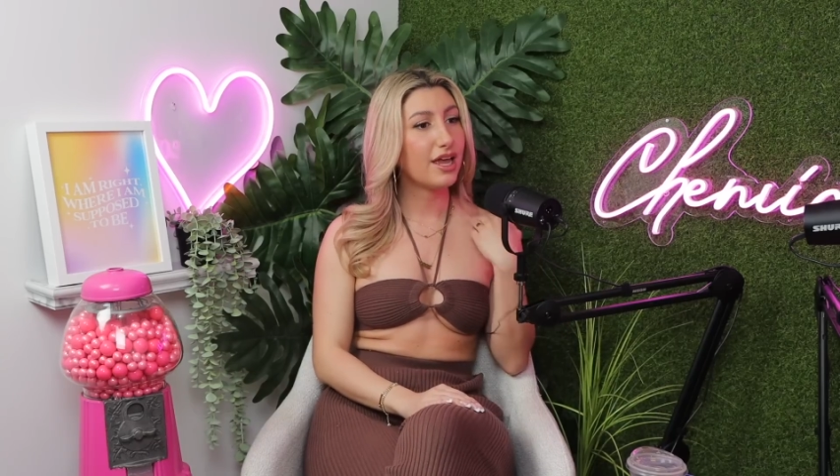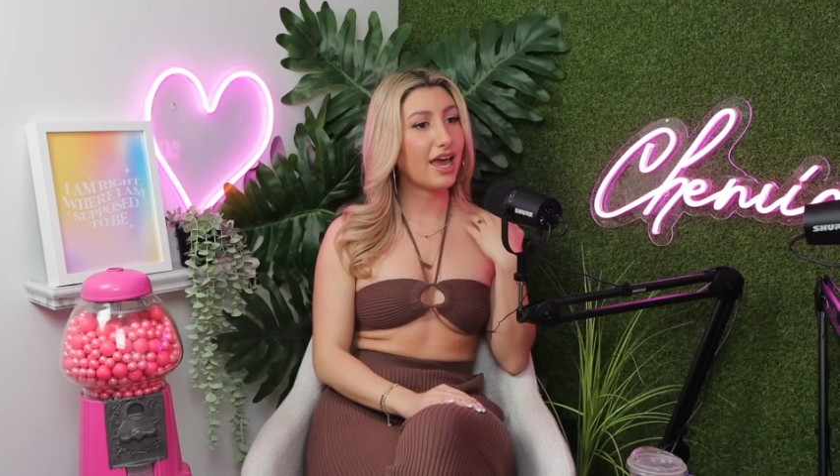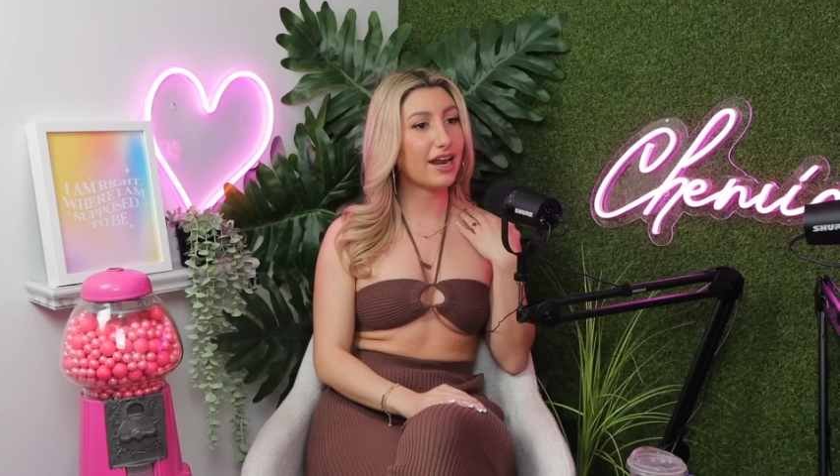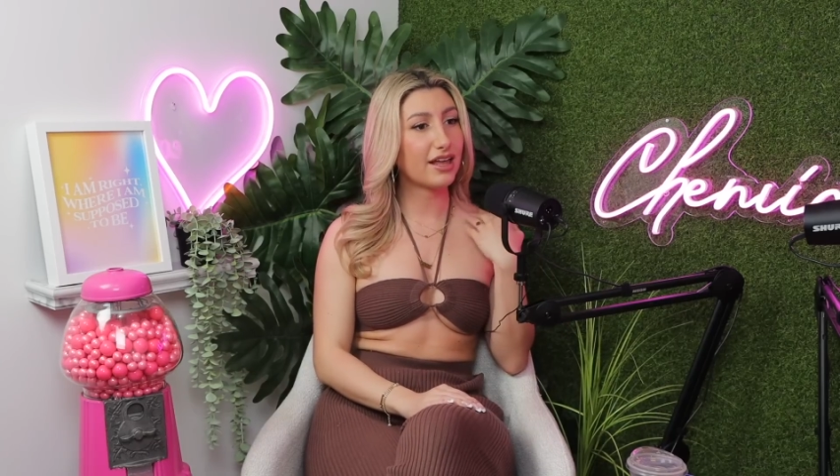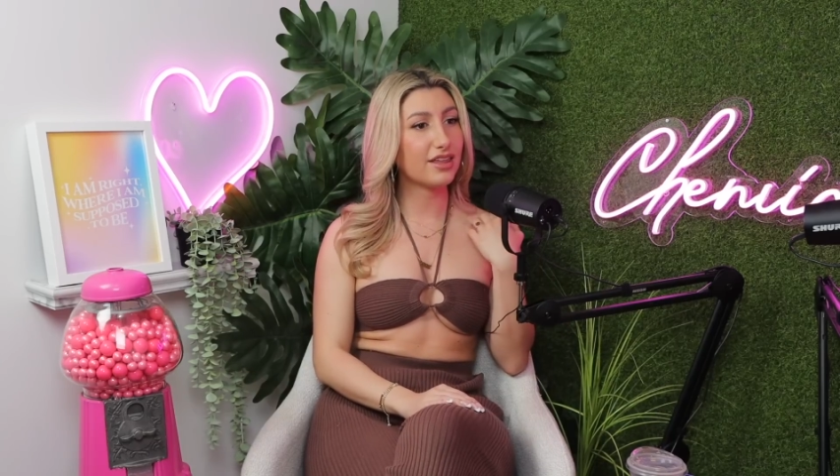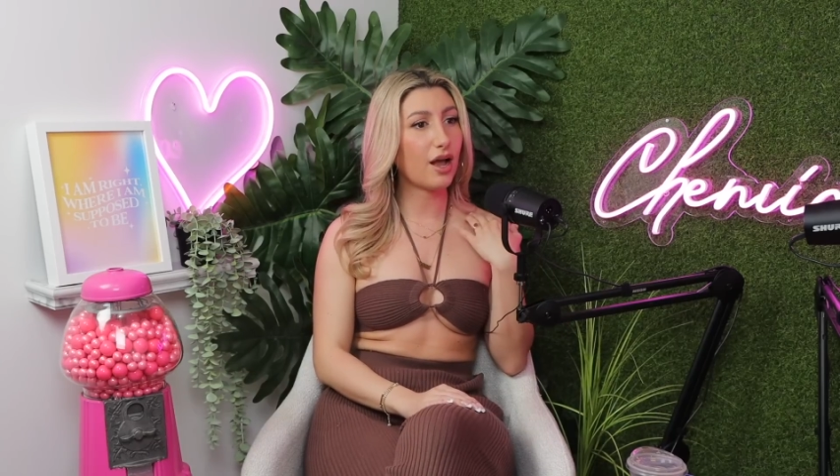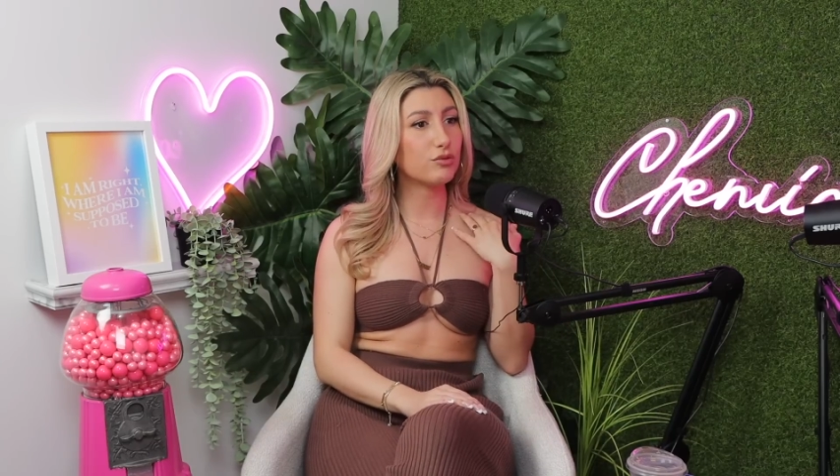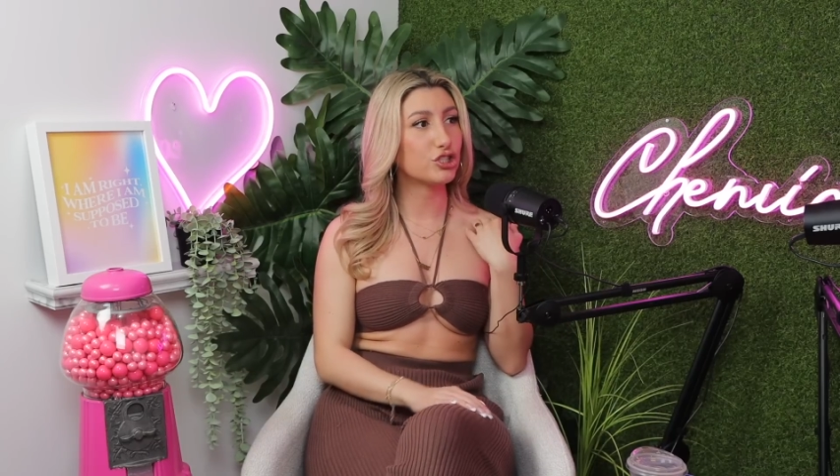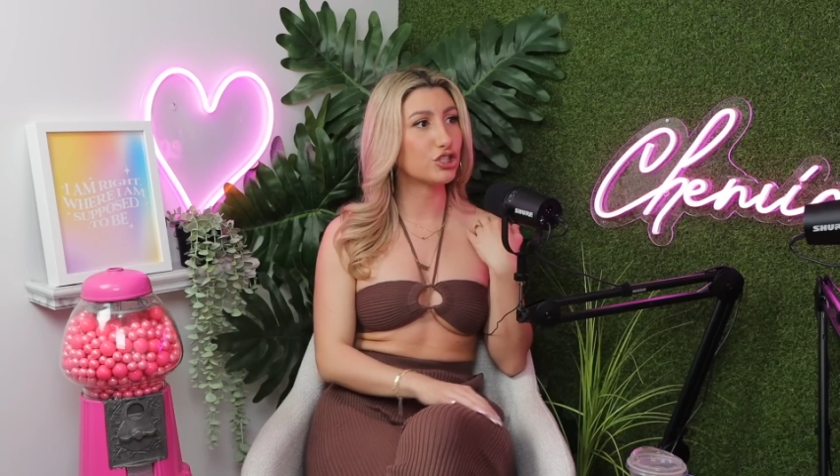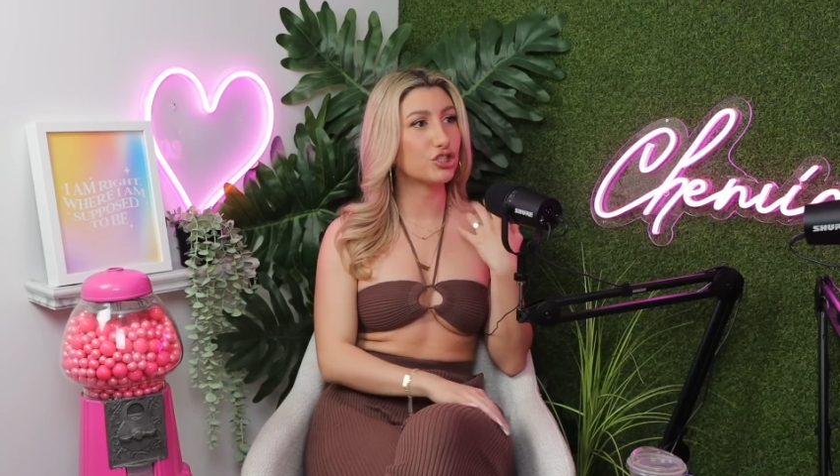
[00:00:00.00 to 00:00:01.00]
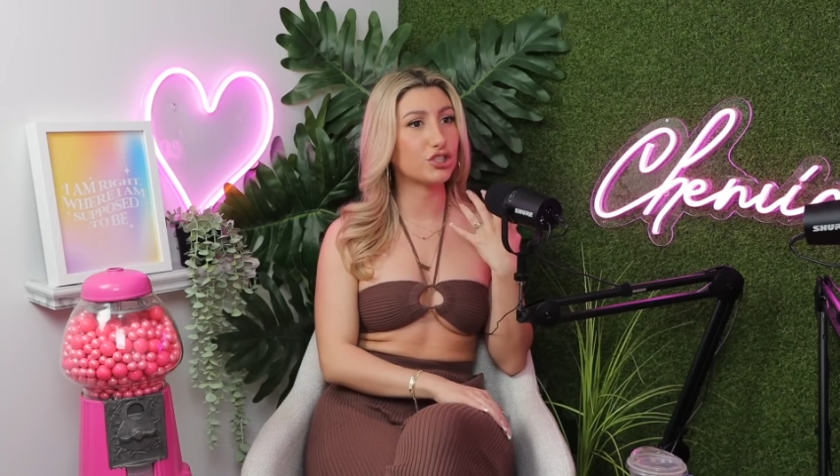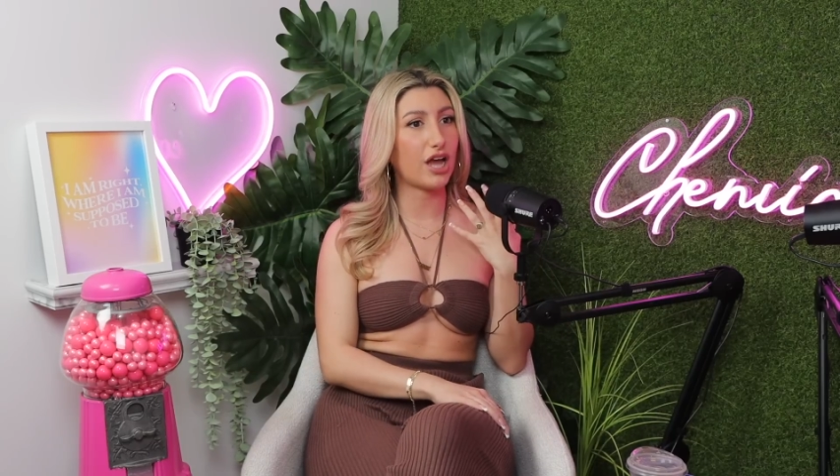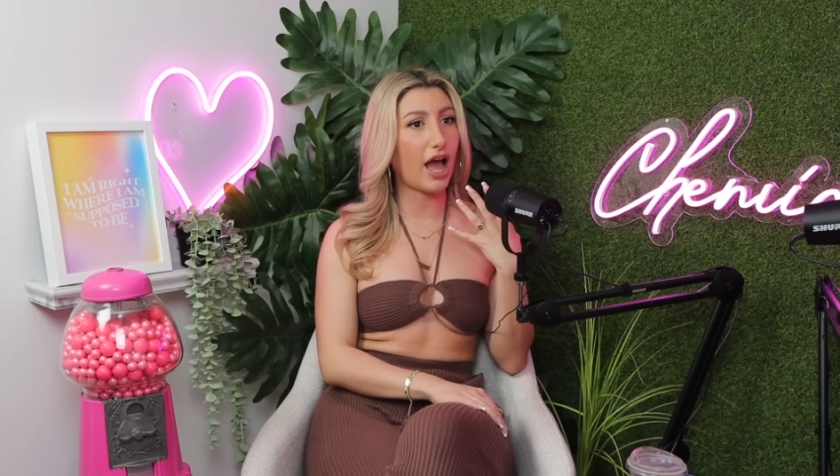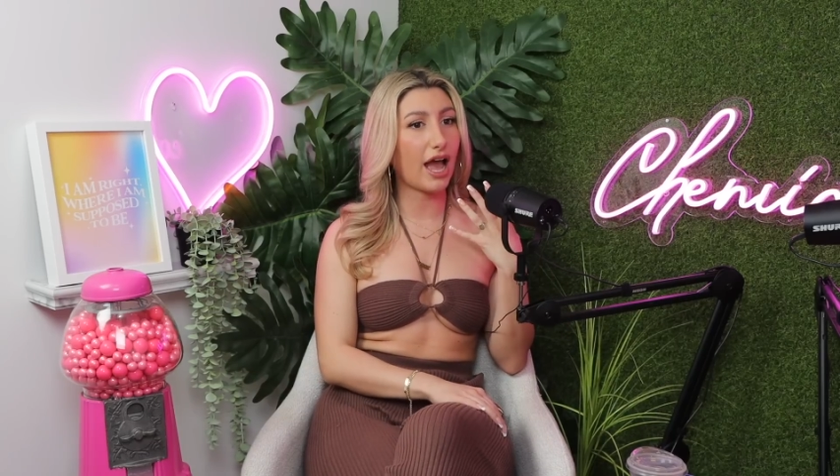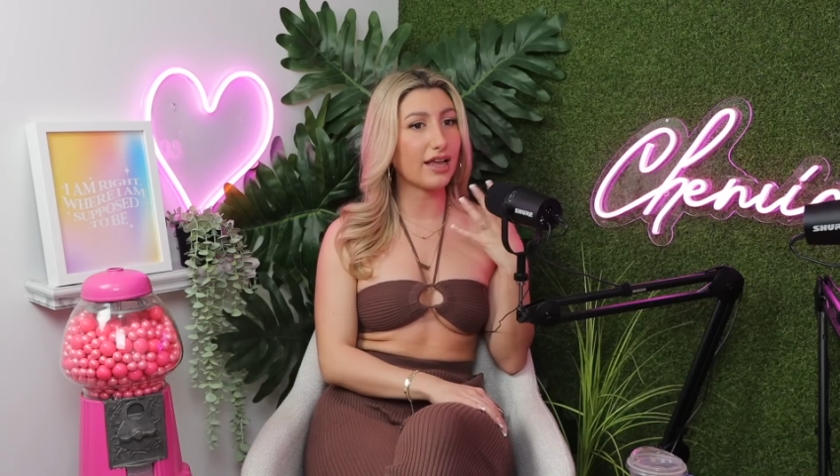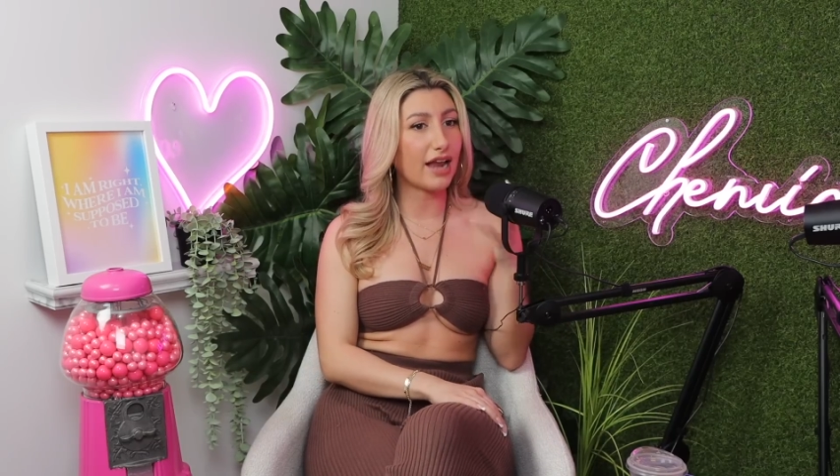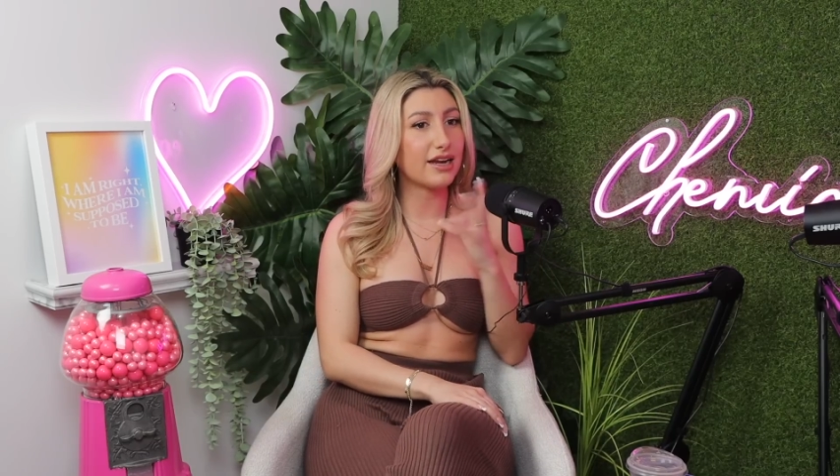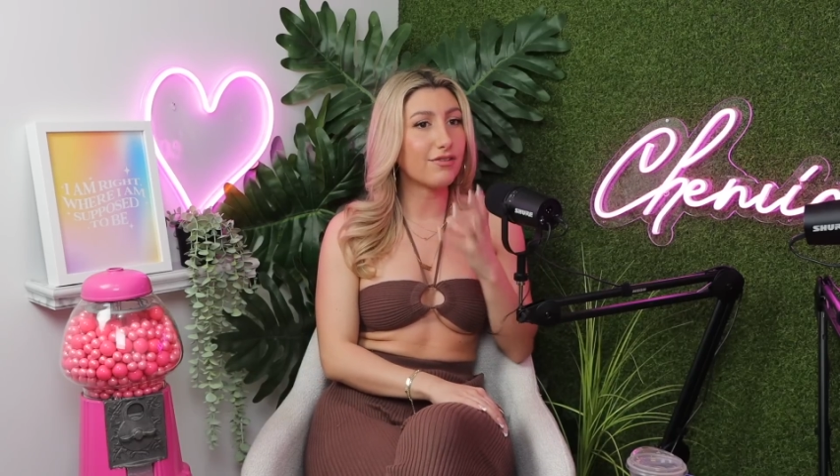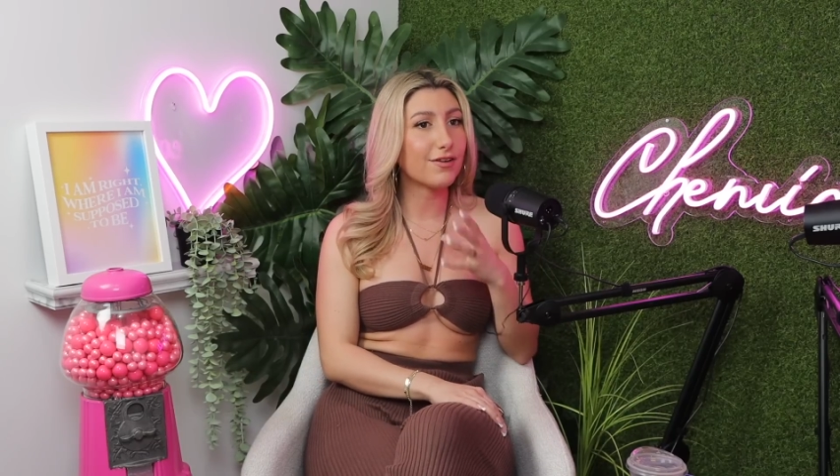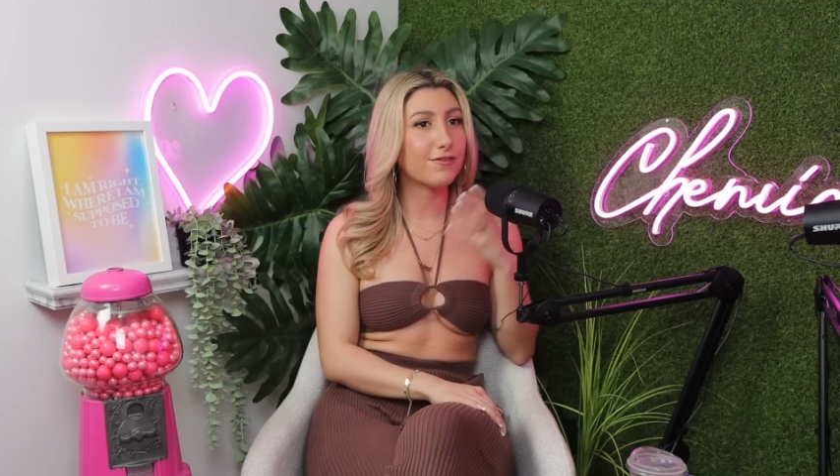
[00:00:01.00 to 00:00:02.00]
And I think I was just, I
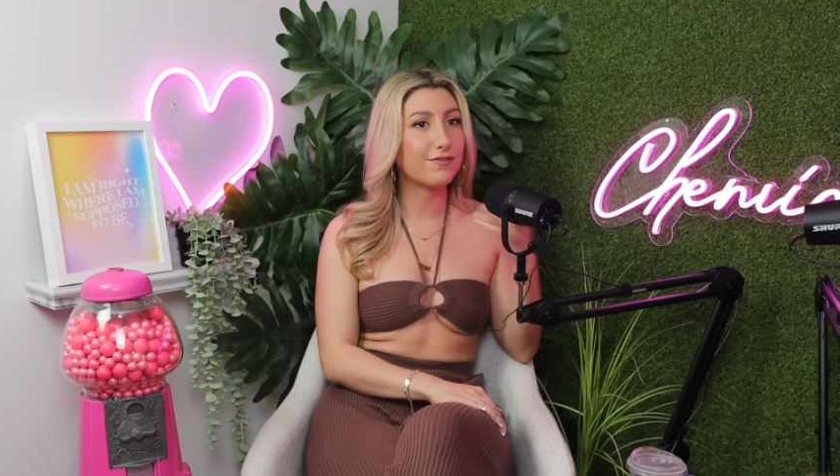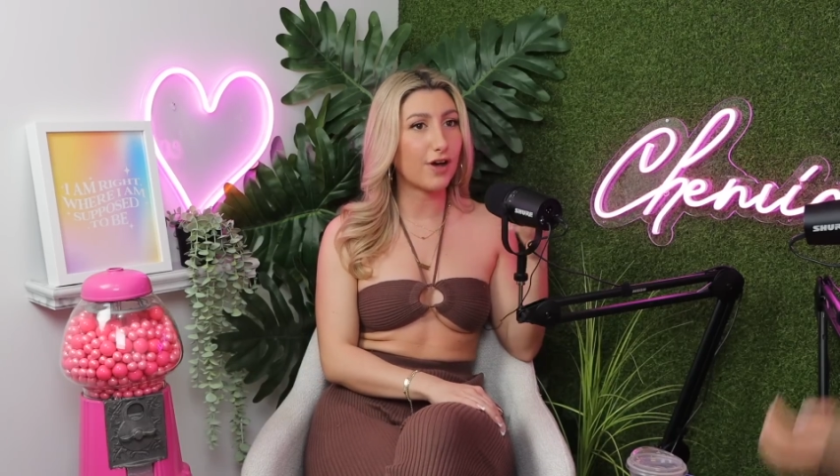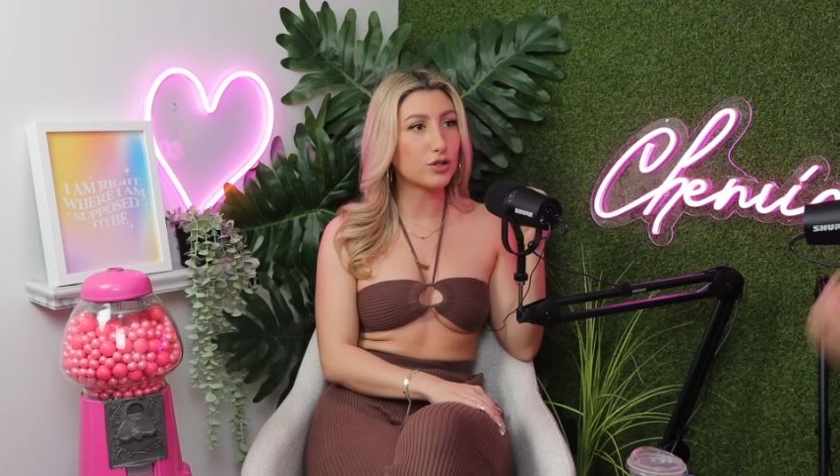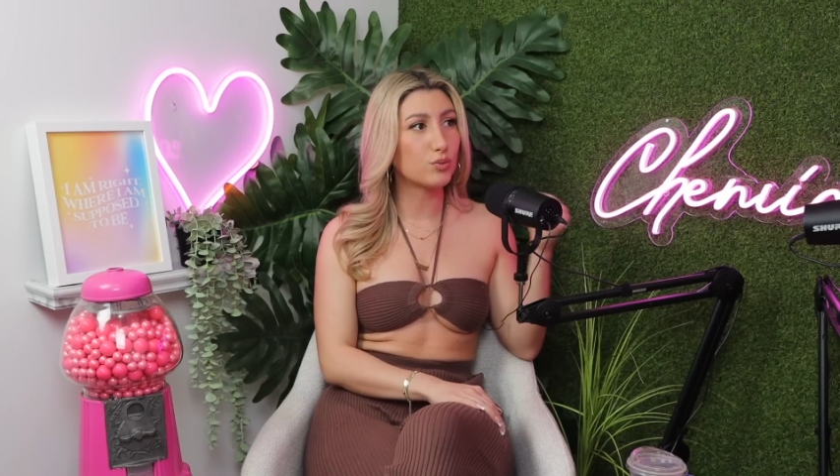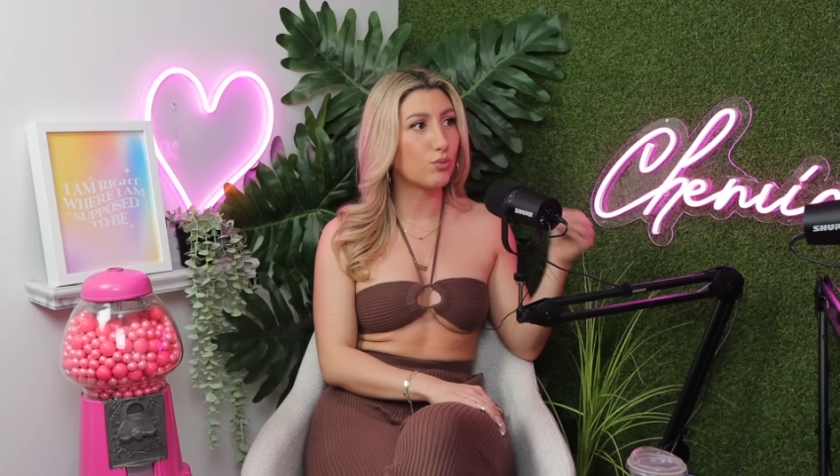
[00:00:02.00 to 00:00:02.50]
never felt